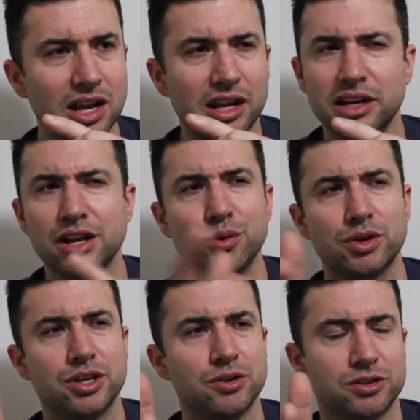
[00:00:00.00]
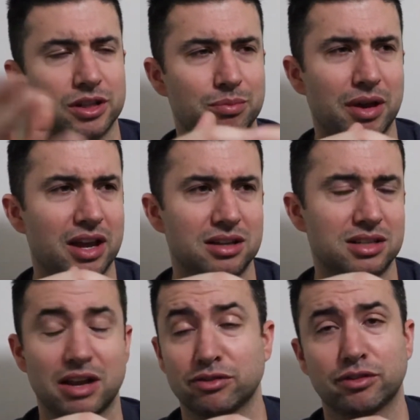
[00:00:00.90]
and he would usually pay
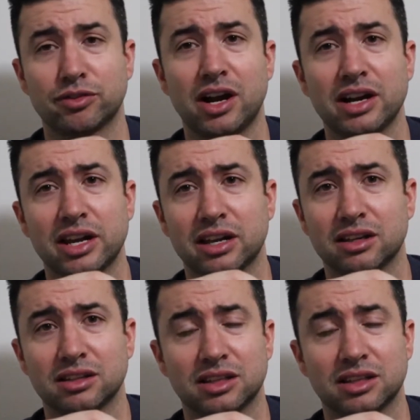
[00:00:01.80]
us every Friday.